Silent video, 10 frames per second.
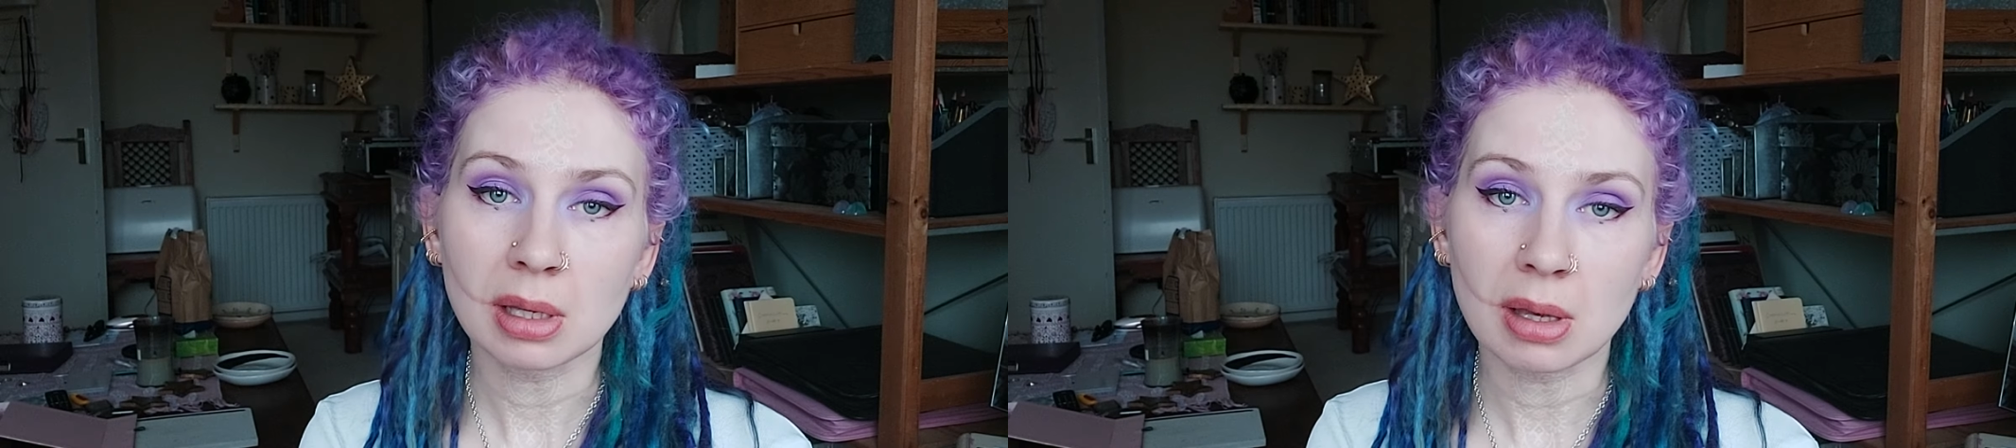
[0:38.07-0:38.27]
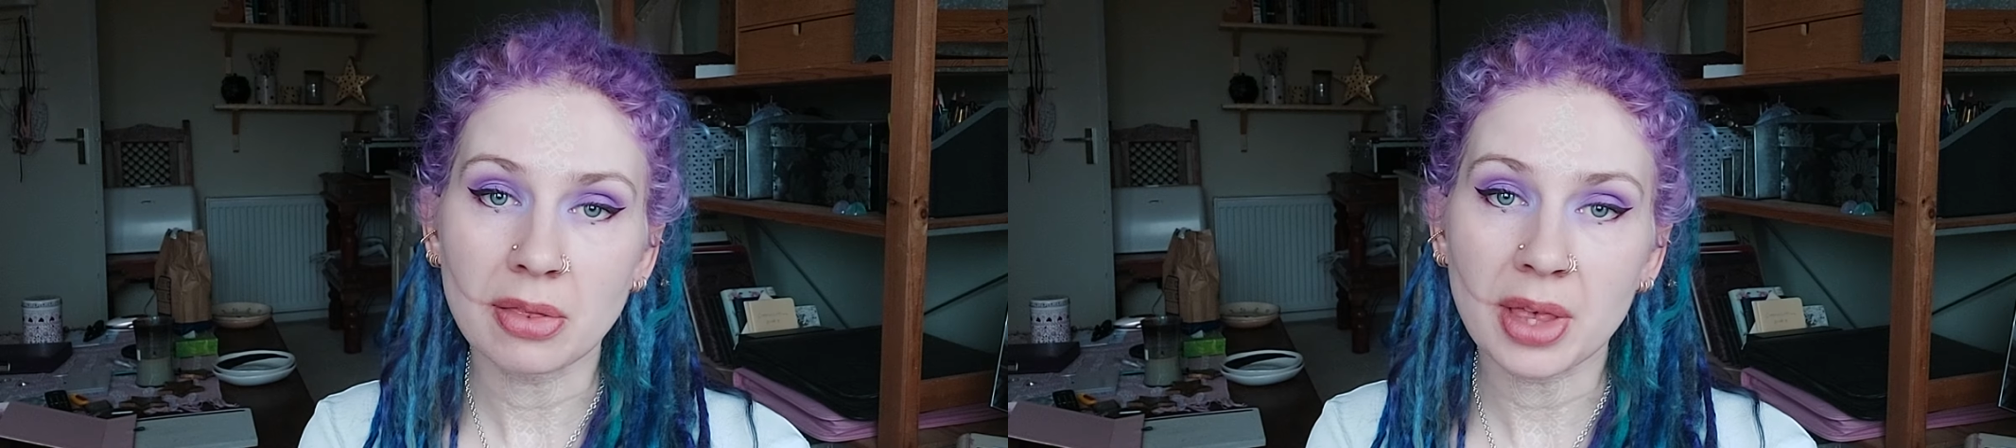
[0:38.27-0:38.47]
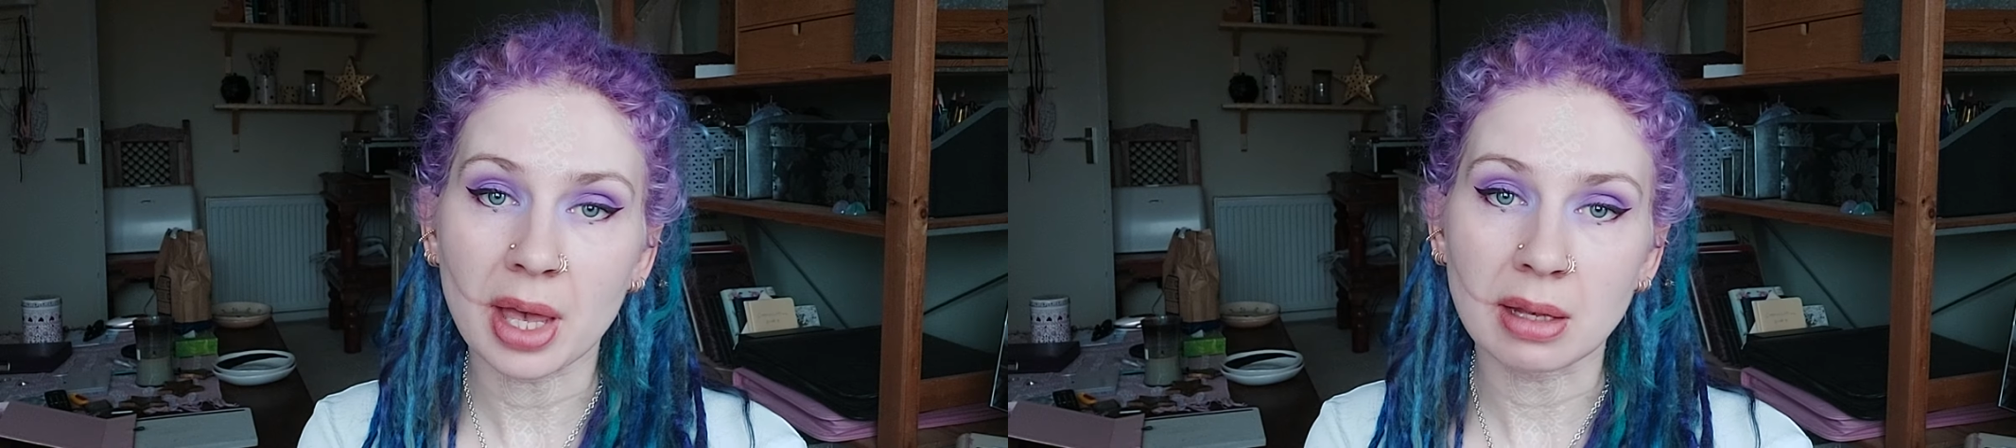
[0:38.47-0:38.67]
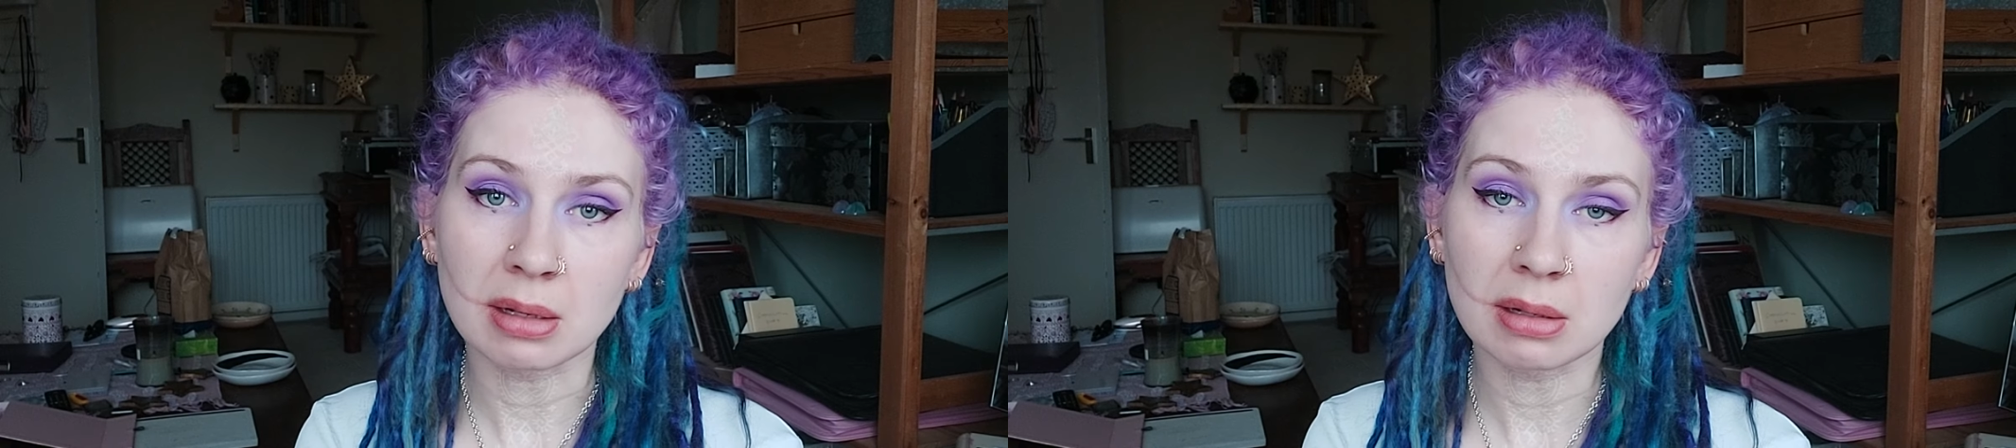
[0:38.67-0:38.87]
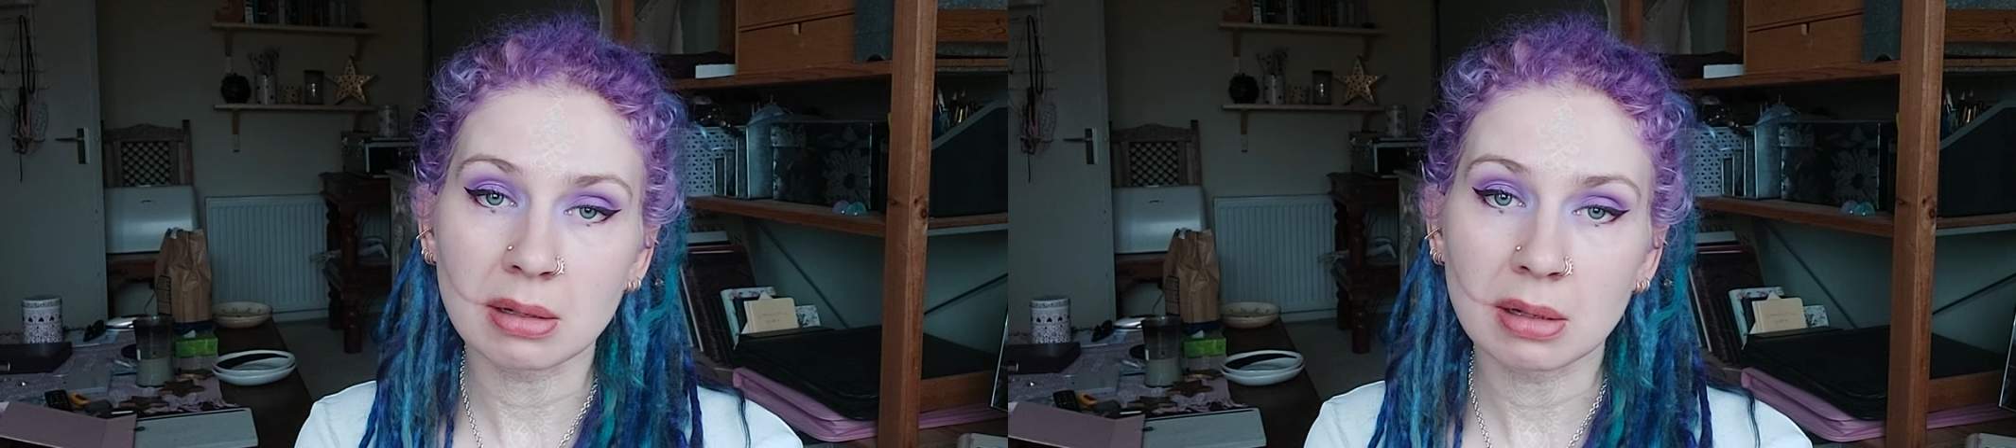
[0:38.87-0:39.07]
and then
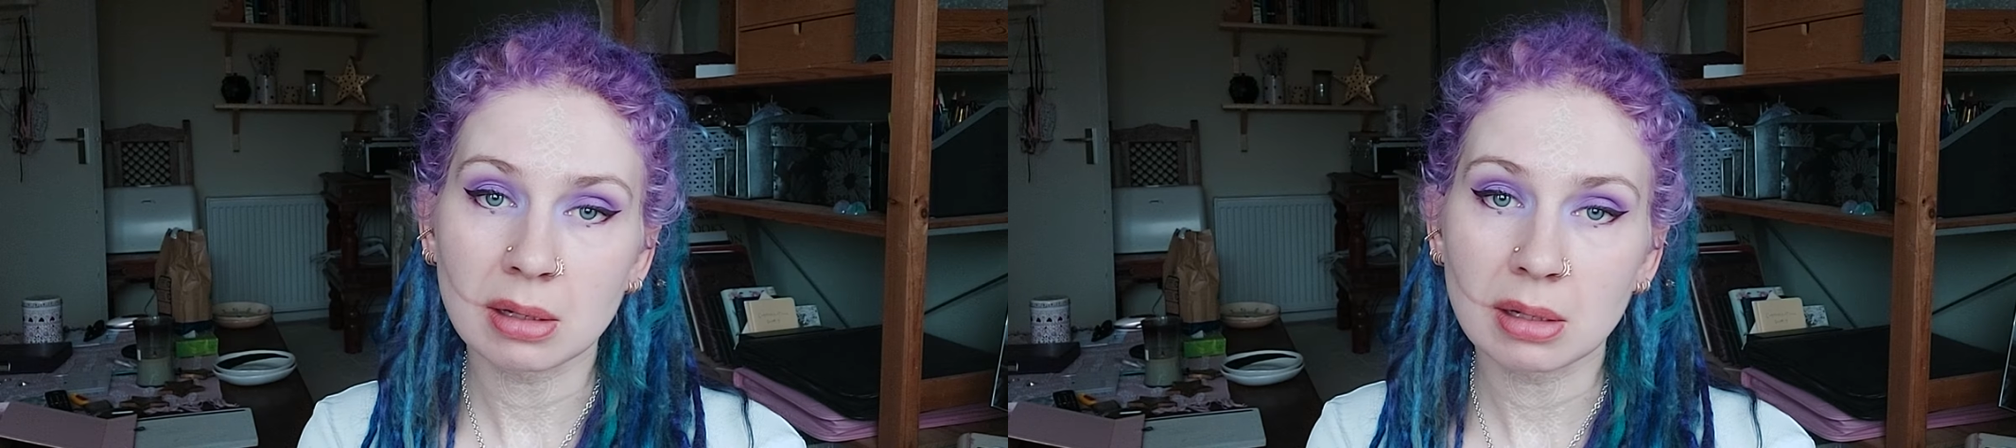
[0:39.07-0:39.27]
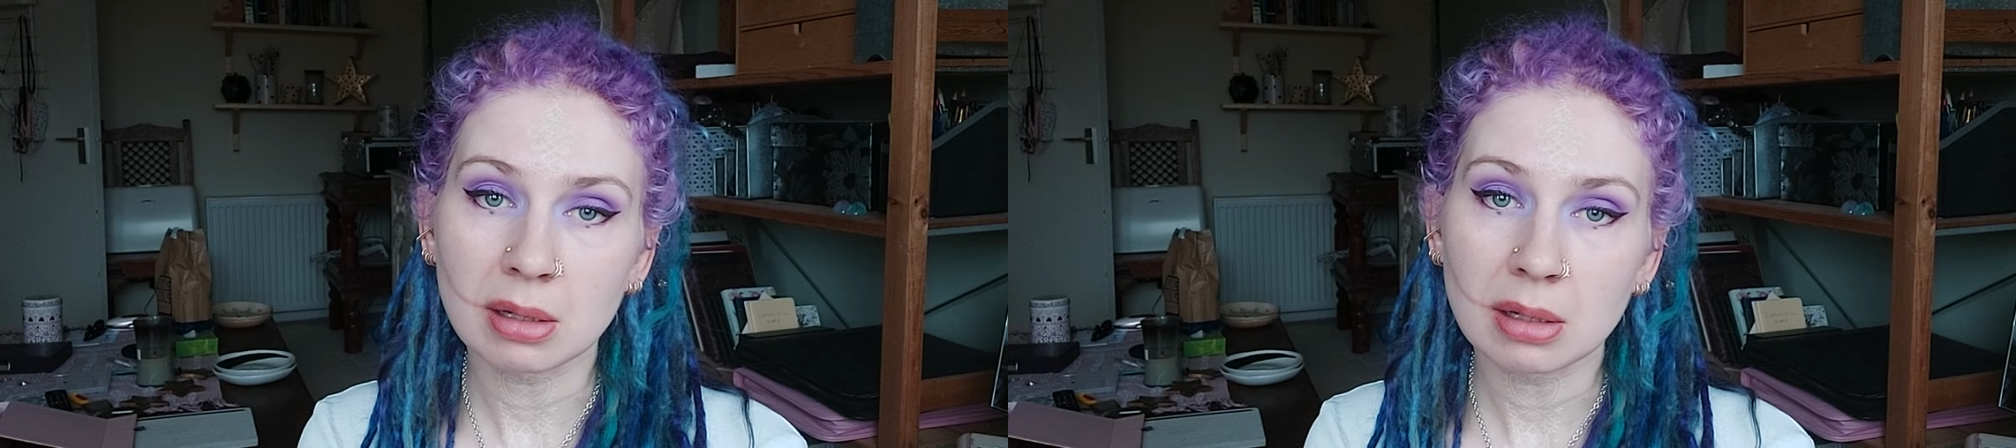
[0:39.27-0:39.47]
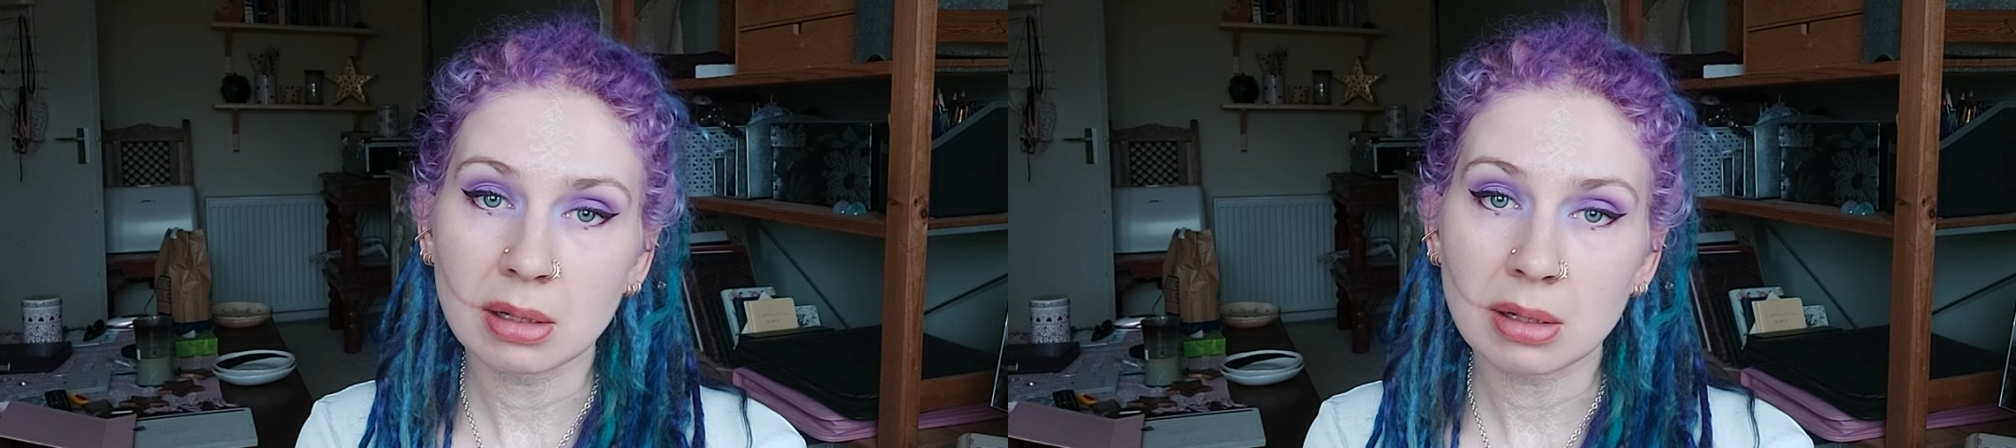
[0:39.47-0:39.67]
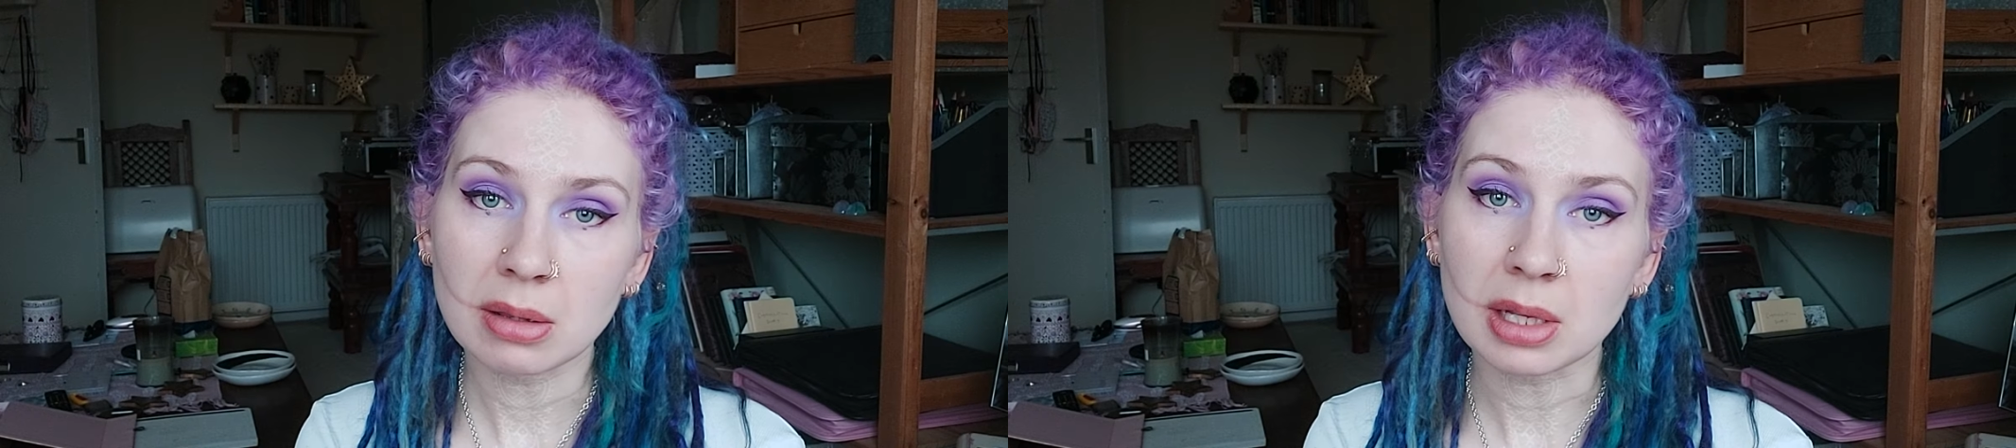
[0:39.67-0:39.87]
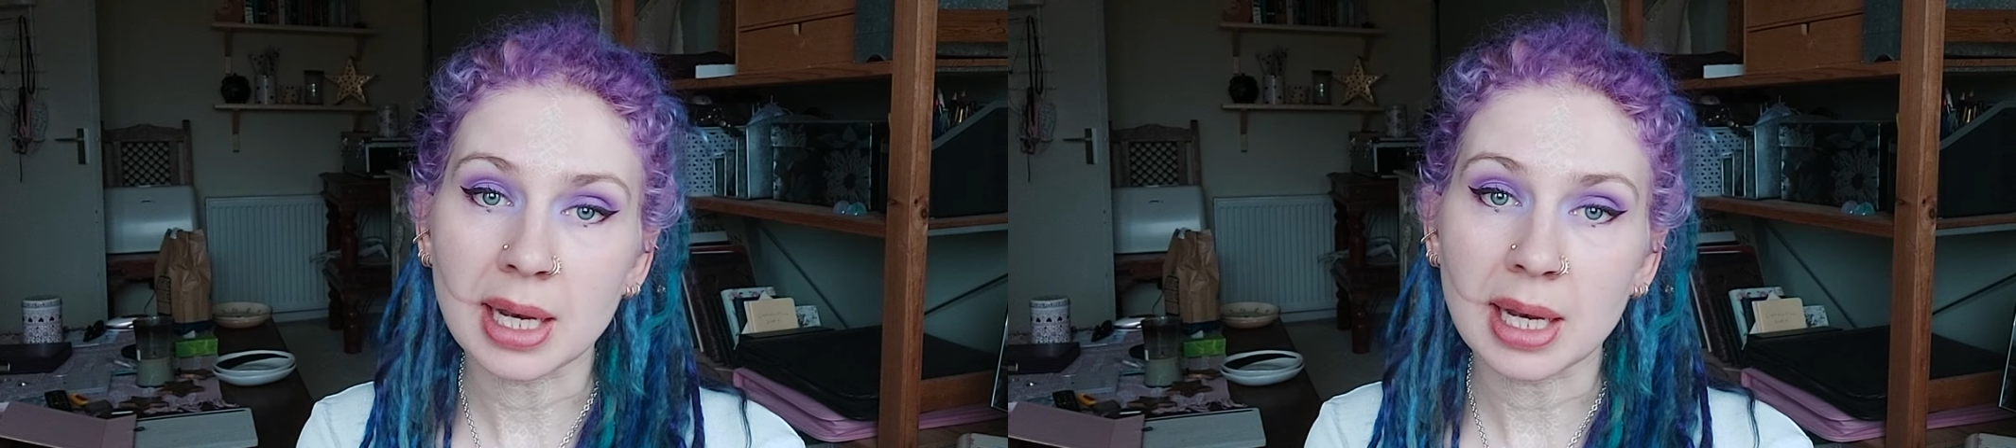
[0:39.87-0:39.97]
the